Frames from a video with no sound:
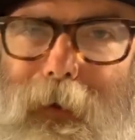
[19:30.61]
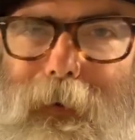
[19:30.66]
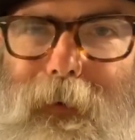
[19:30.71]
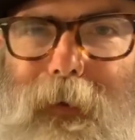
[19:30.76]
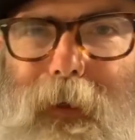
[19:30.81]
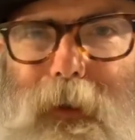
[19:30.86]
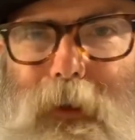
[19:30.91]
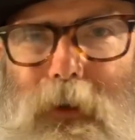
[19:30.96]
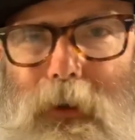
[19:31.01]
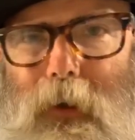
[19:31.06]

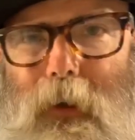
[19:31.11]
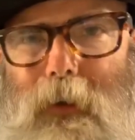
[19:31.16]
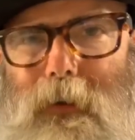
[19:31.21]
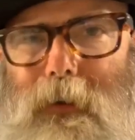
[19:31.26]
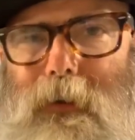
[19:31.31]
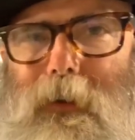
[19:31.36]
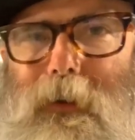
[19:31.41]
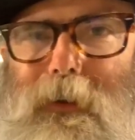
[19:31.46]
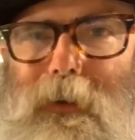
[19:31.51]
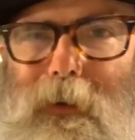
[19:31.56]
Thanks, Charles
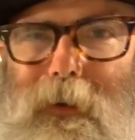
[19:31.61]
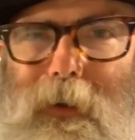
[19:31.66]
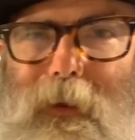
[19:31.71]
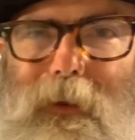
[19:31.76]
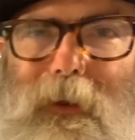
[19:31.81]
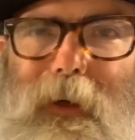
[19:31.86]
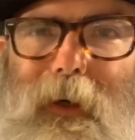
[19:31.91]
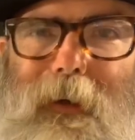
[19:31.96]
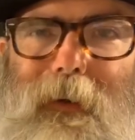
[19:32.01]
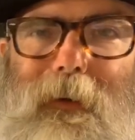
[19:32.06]
Goodson
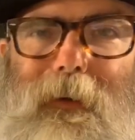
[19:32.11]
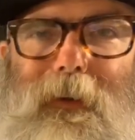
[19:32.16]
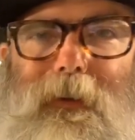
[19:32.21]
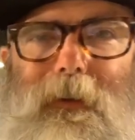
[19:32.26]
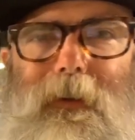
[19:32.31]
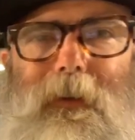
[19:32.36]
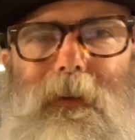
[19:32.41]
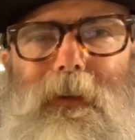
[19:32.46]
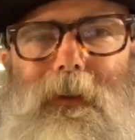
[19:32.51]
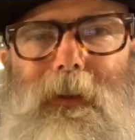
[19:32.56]
II. It's
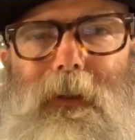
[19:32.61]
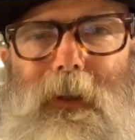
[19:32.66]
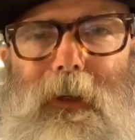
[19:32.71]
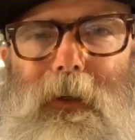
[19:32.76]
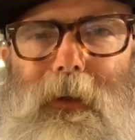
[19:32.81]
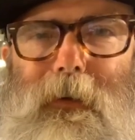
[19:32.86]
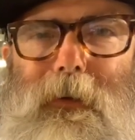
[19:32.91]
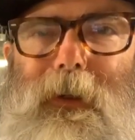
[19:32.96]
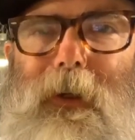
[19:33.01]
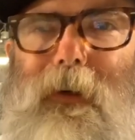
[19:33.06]
good to see
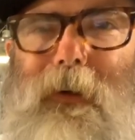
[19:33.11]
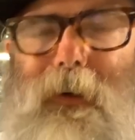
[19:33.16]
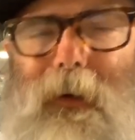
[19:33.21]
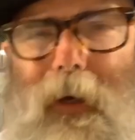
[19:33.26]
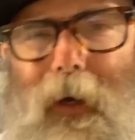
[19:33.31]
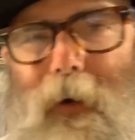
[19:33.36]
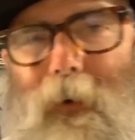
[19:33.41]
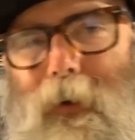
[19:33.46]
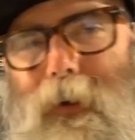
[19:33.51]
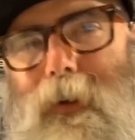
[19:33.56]
you. Derek
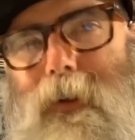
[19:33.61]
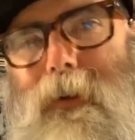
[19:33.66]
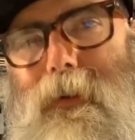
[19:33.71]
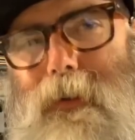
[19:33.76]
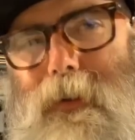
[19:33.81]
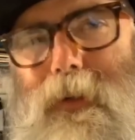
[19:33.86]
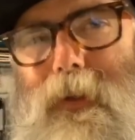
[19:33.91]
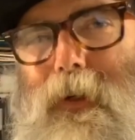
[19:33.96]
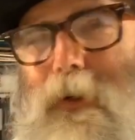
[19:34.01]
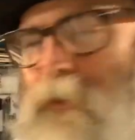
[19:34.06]
Howard, good to
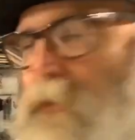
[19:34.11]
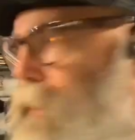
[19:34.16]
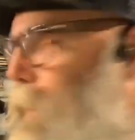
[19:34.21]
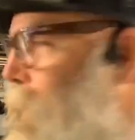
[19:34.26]
see you too.